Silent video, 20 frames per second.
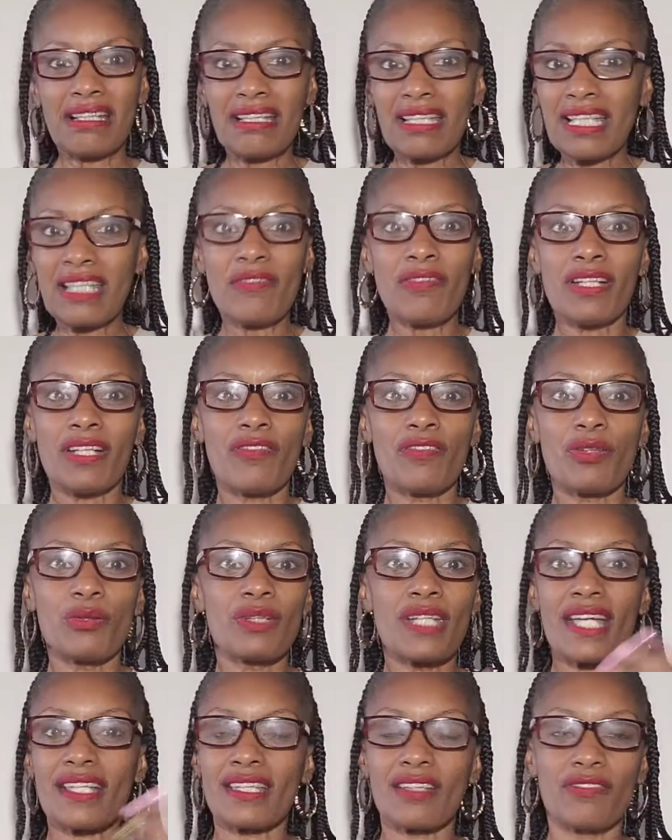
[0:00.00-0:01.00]
even if you
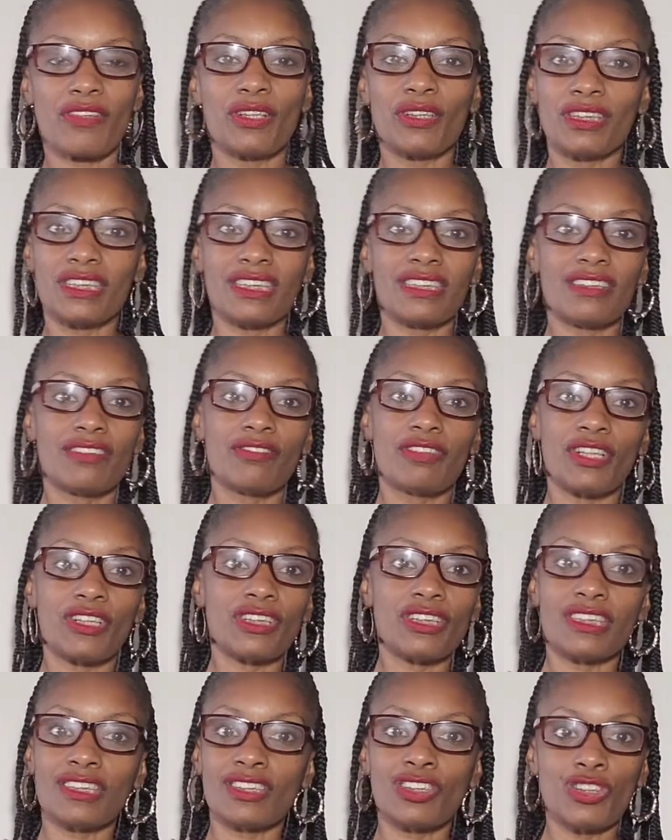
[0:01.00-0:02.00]
get the
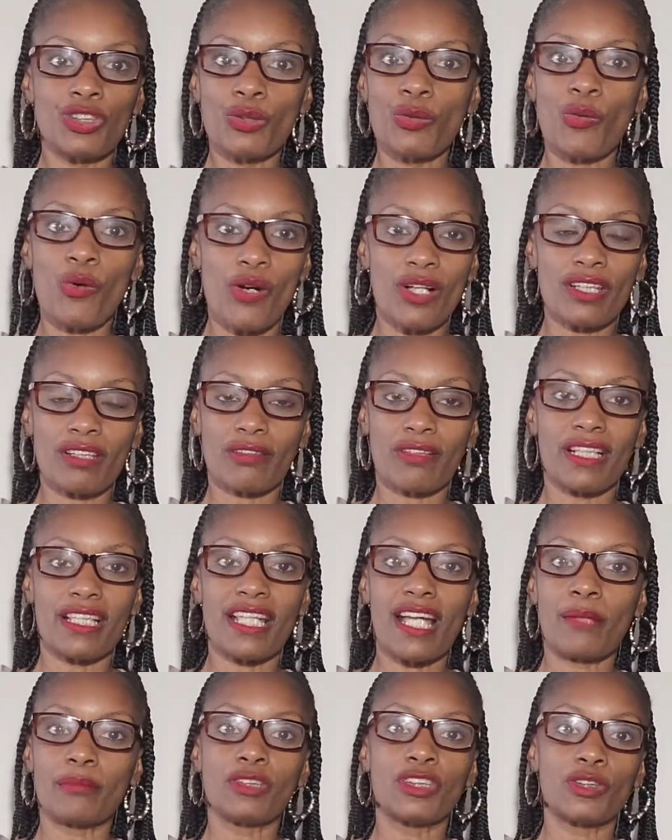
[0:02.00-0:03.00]
version 2 or
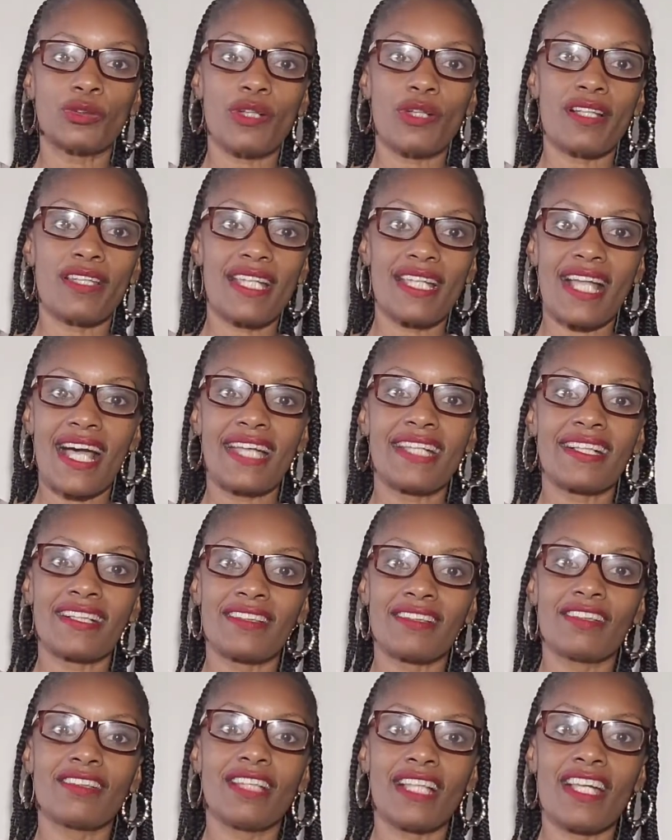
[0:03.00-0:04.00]
3, I'm sure that I
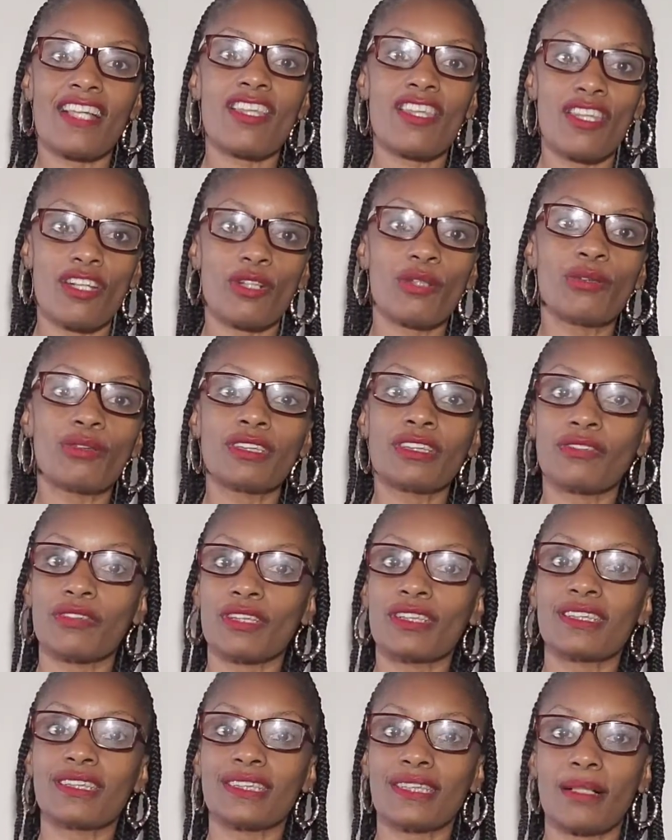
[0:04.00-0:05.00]
could link those
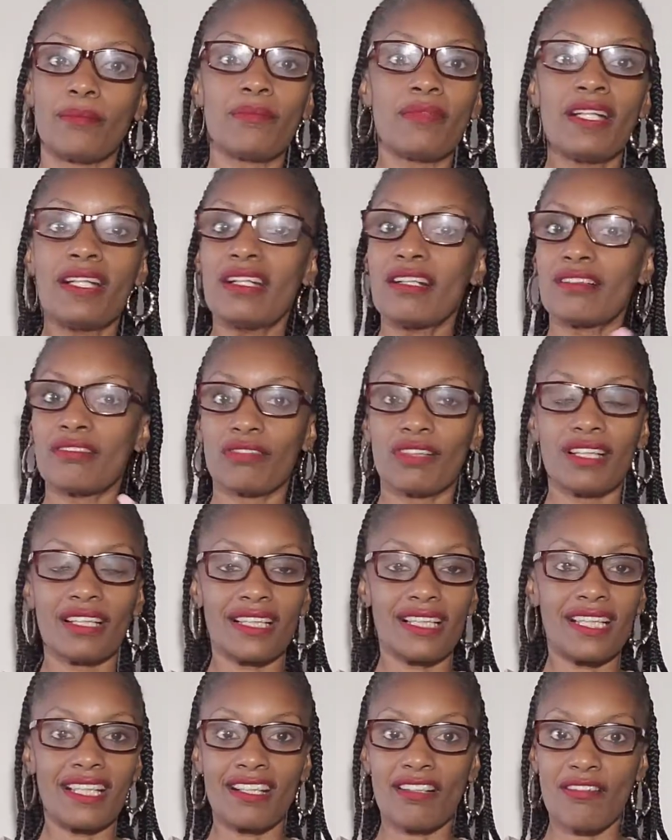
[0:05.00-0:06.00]
for some
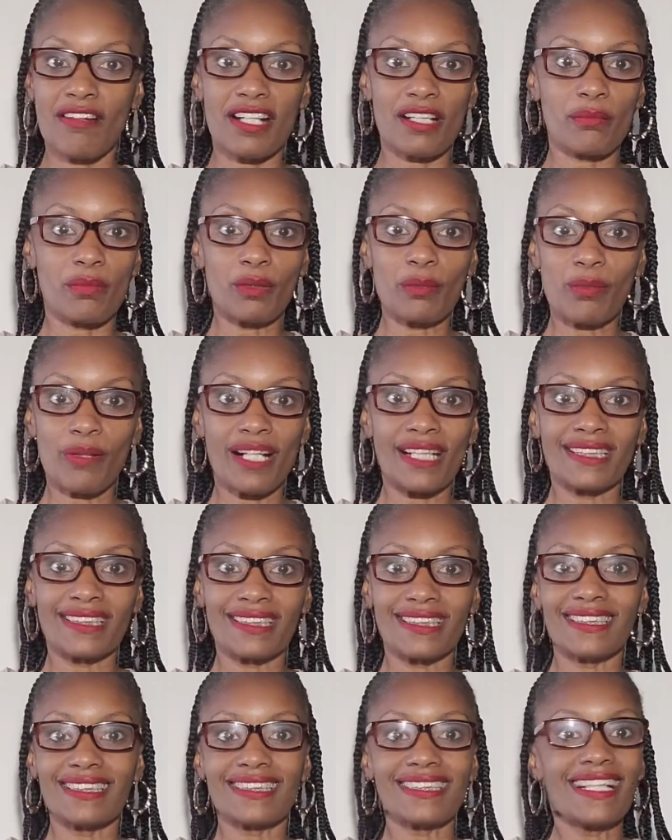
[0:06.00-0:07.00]
really incredible
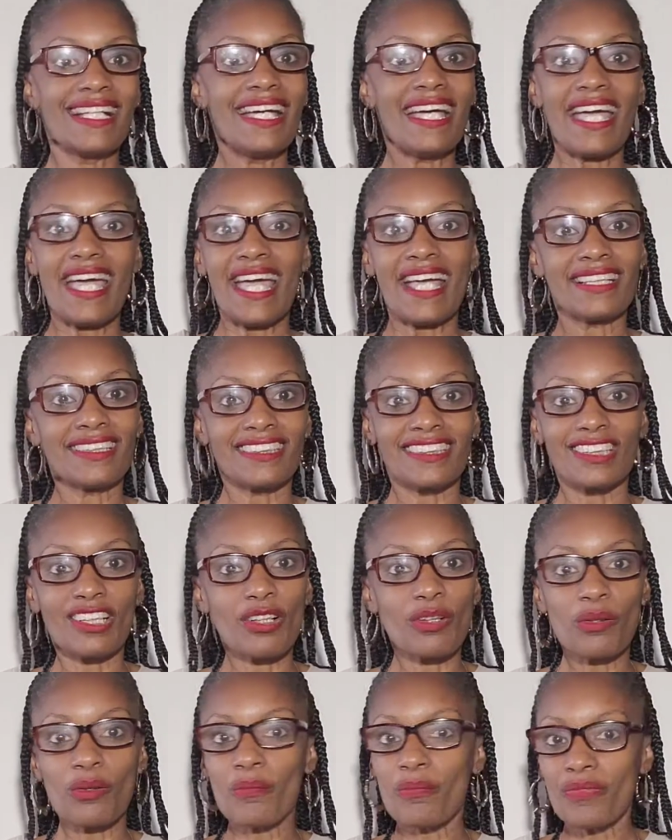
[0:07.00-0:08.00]
prices. And
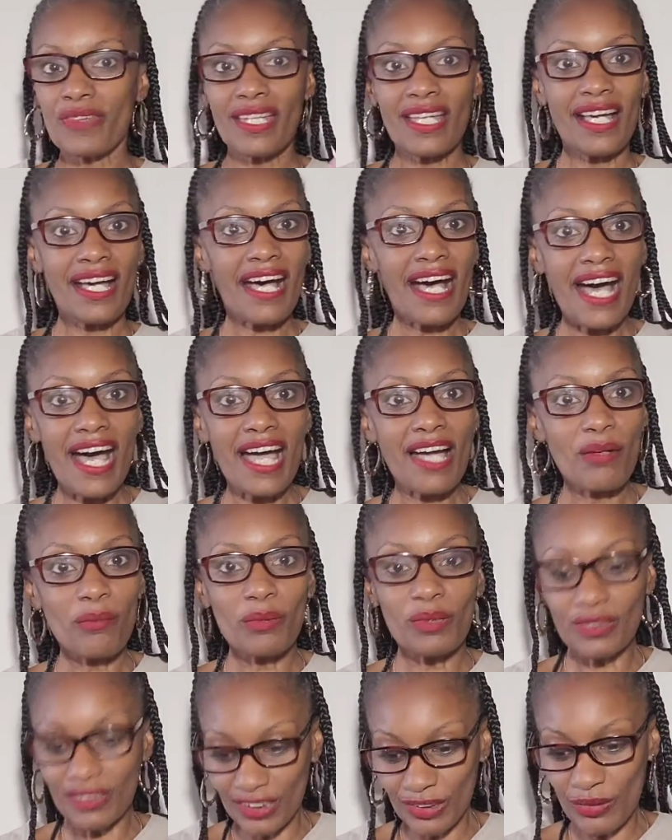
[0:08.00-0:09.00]
so I
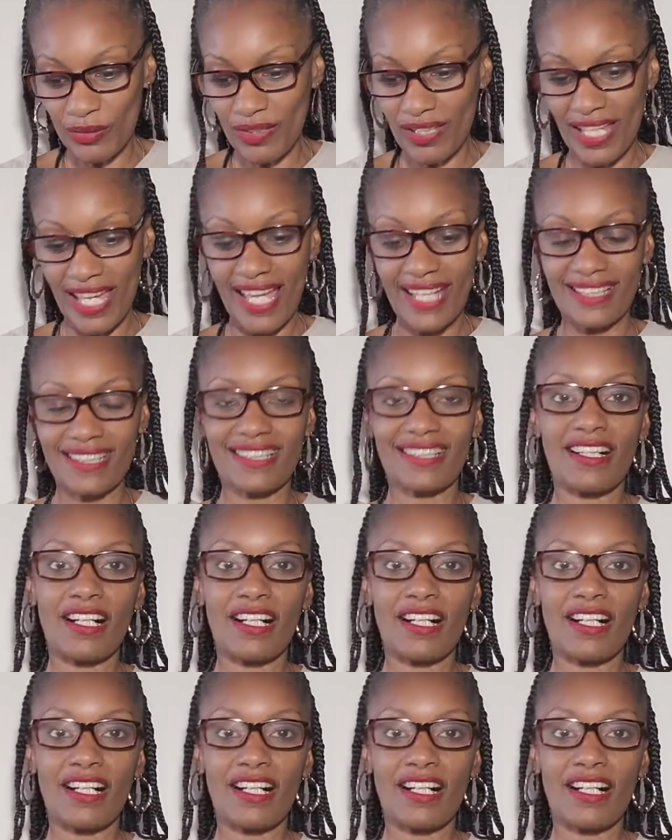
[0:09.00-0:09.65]
will do that.